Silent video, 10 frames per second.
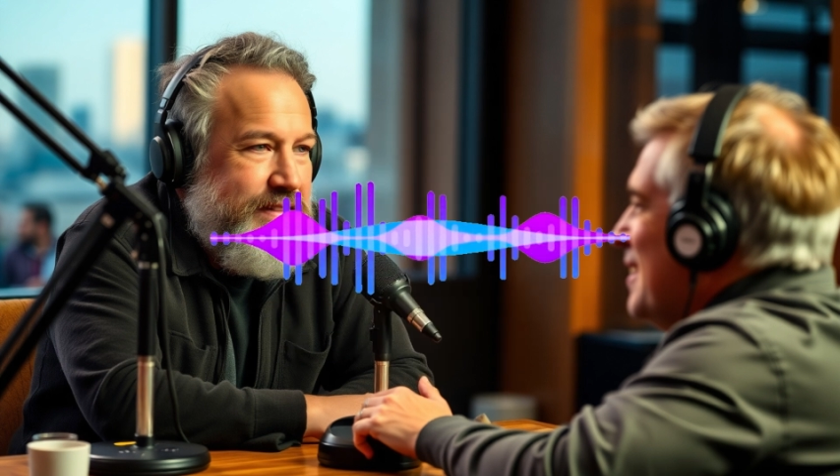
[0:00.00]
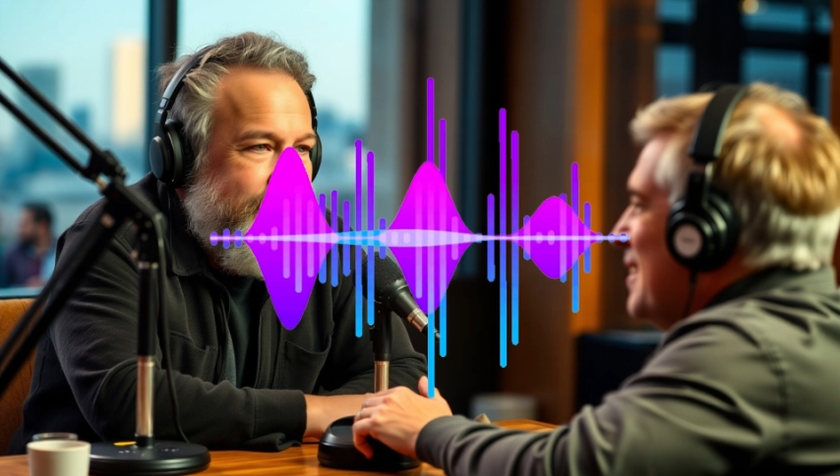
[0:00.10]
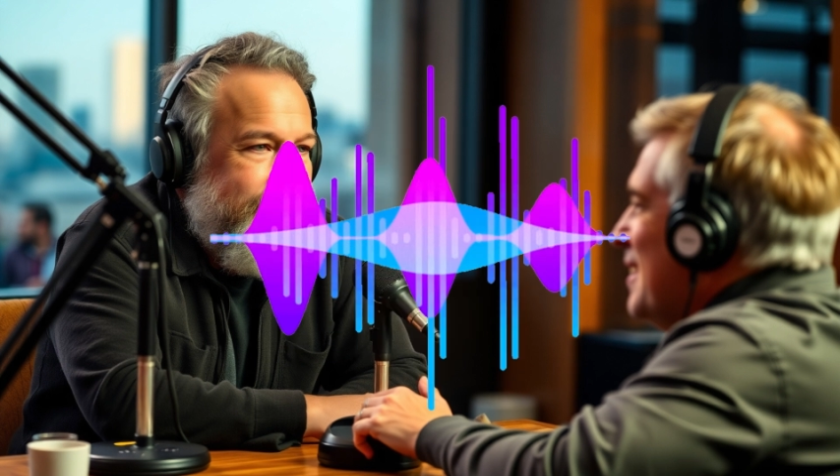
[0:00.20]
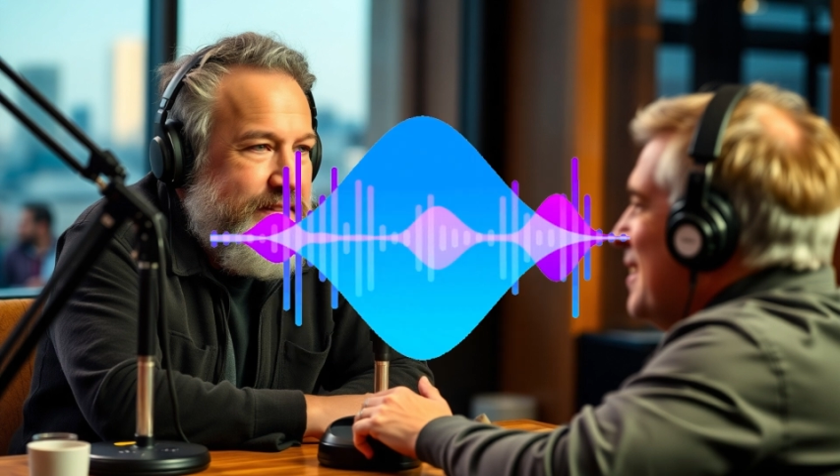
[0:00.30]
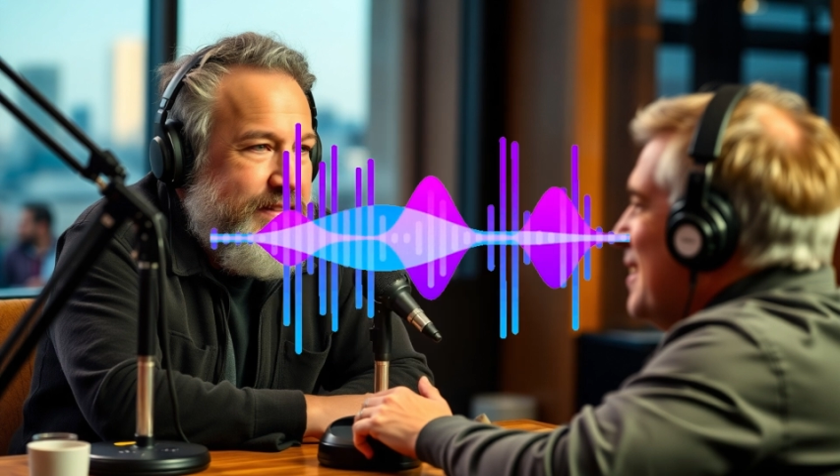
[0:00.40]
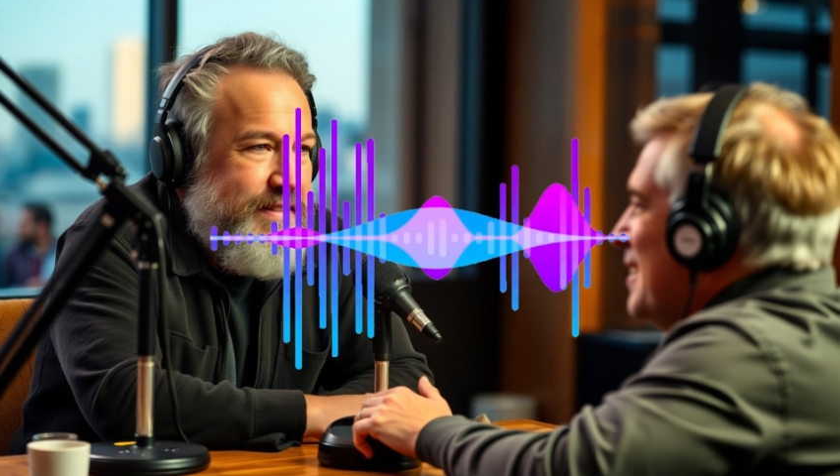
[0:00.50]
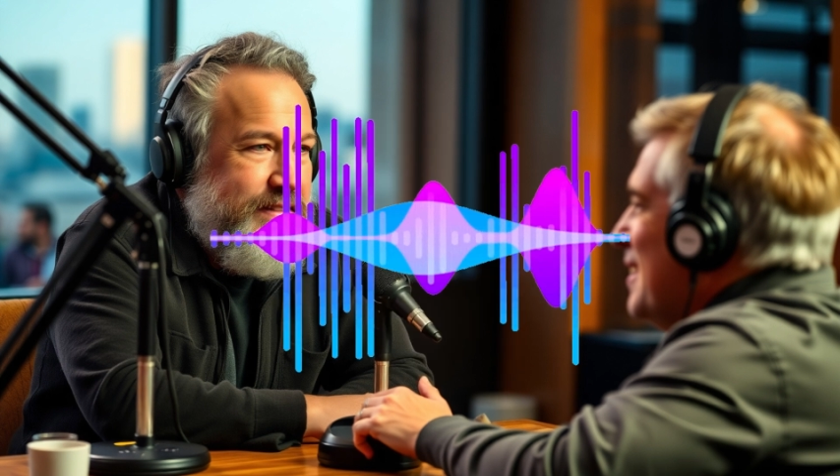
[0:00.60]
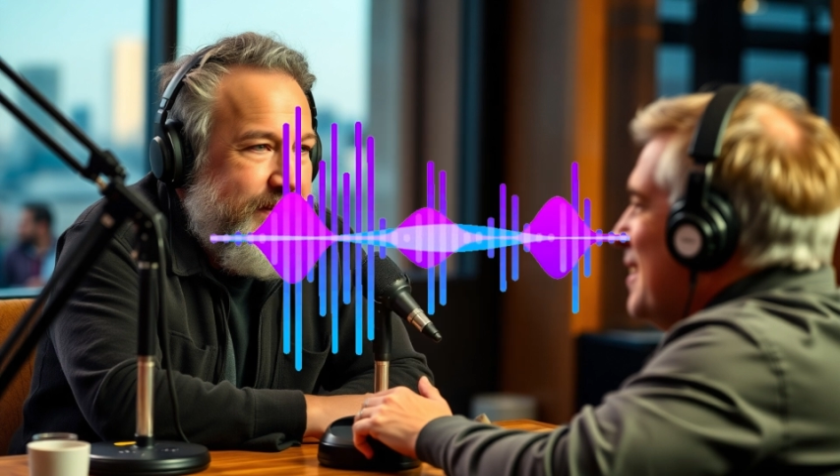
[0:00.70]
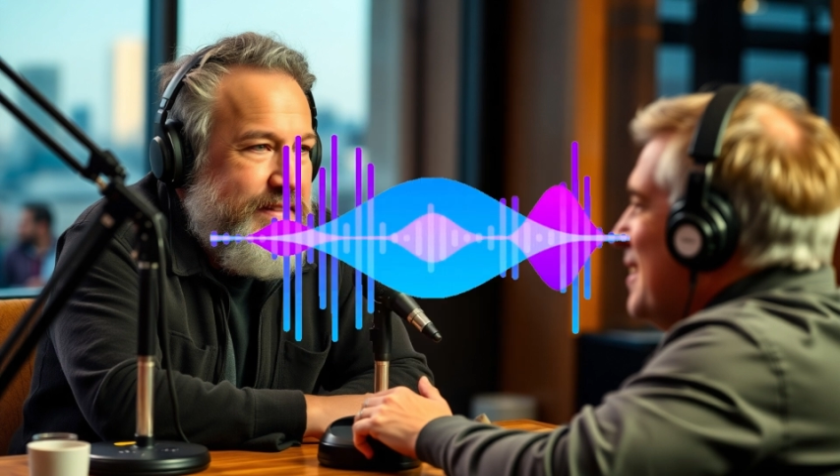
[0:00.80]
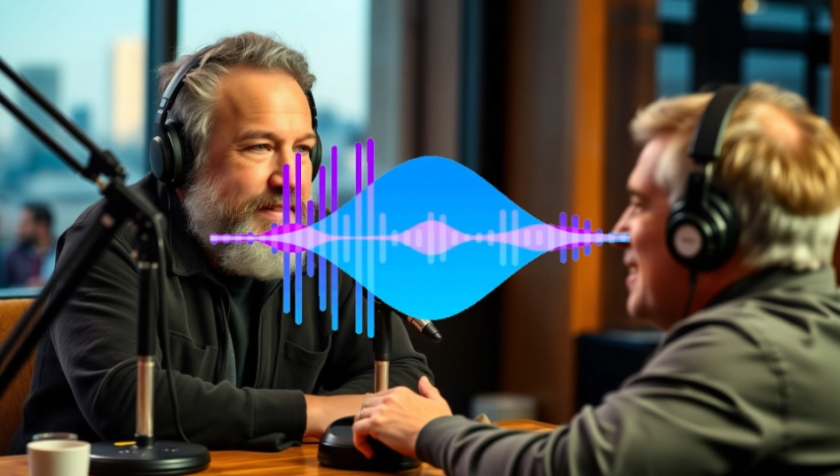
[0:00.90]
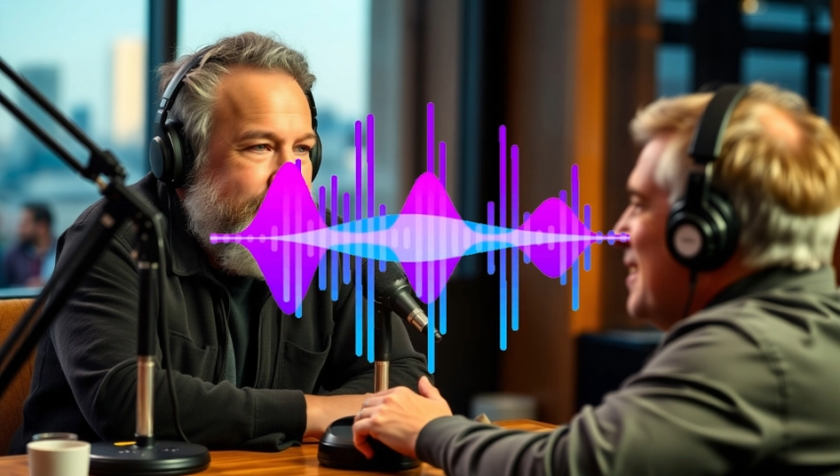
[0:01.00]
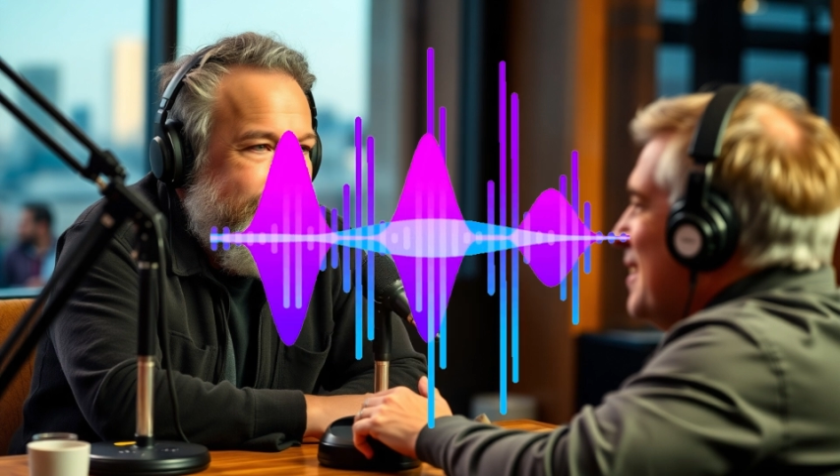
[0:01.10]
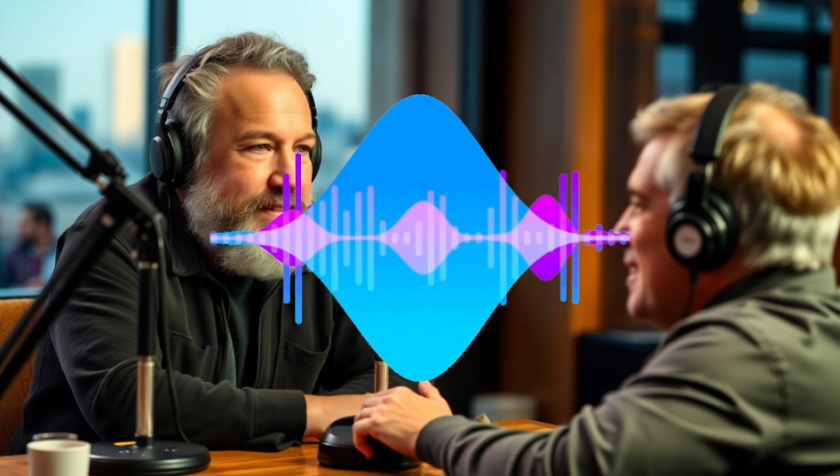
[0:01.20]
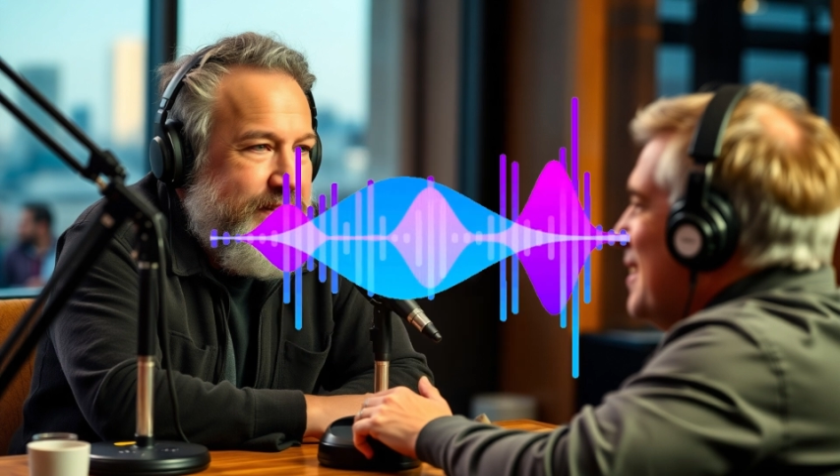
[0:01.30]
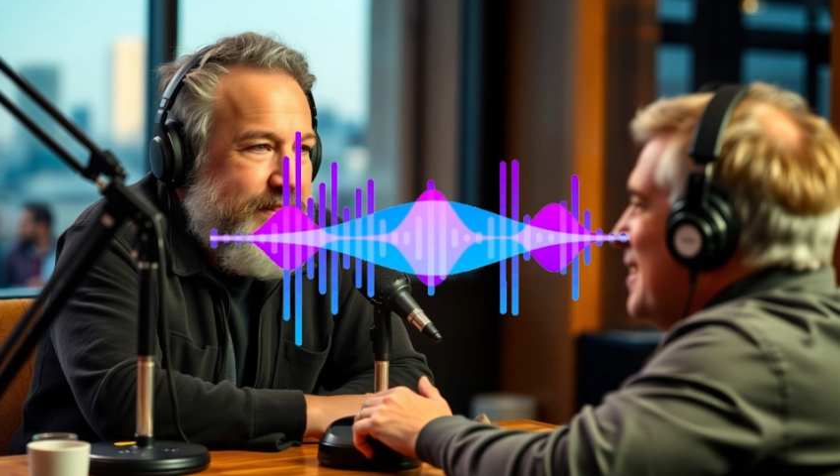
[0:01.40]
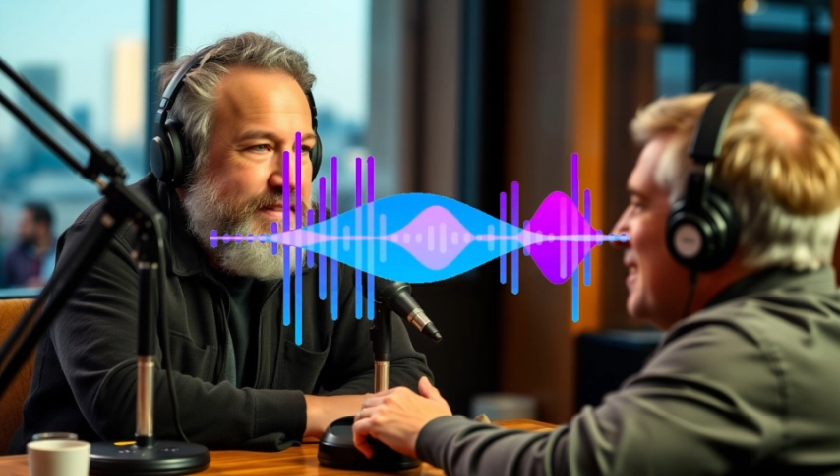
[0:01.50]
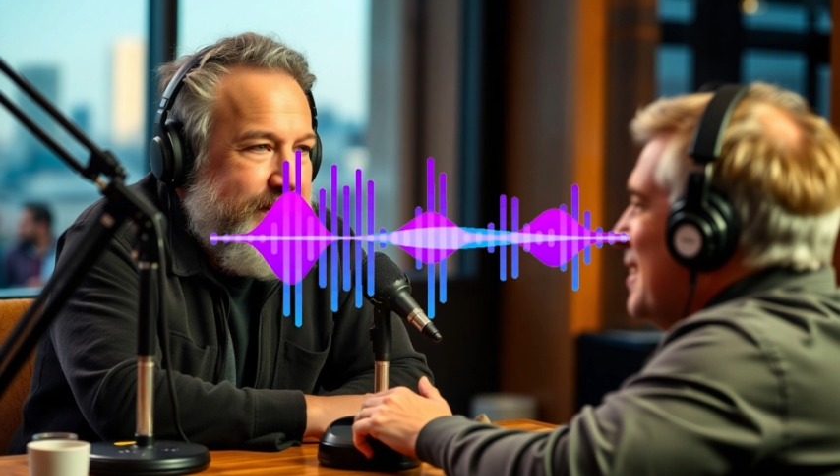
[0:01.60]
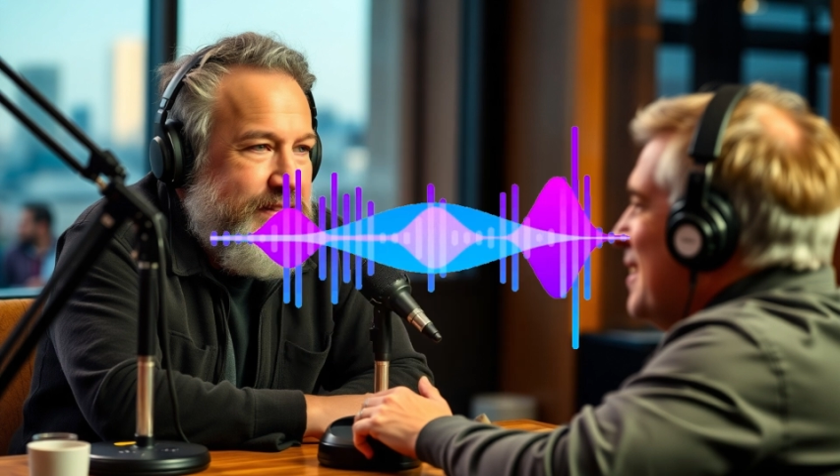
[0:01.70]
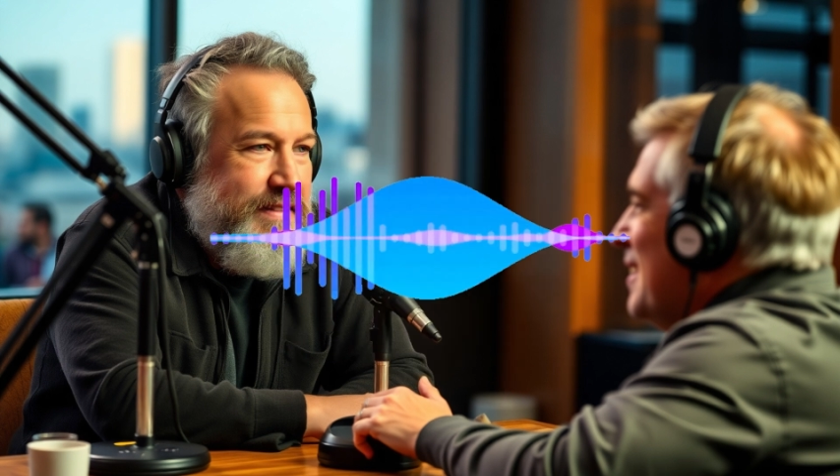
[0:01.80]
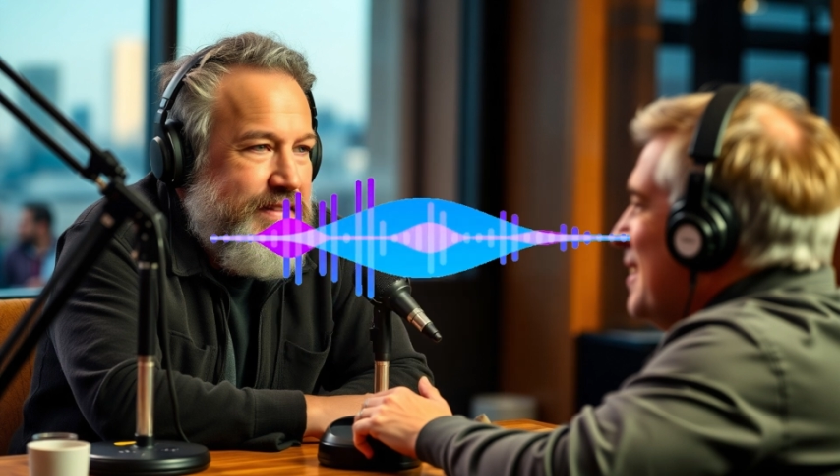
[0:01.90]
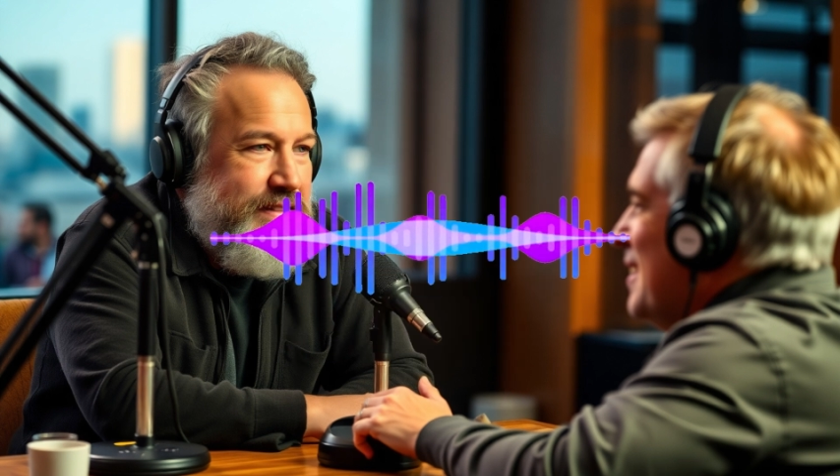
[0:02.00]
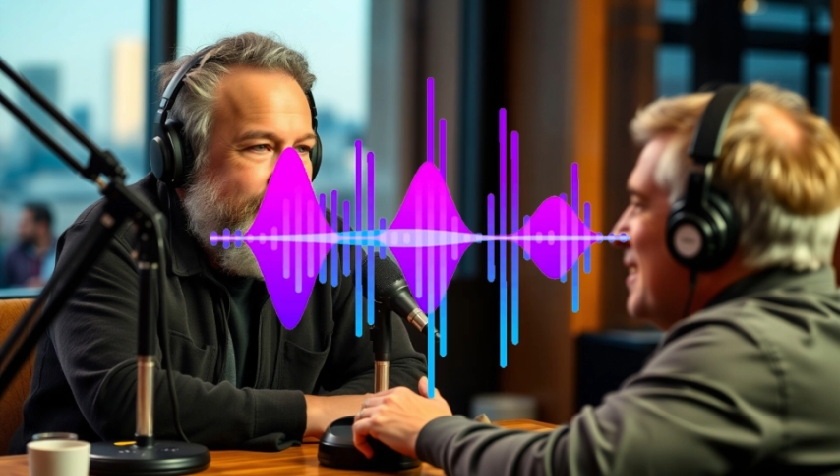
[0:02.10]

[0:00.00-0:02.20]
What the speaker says: conversation. It gets really interesting.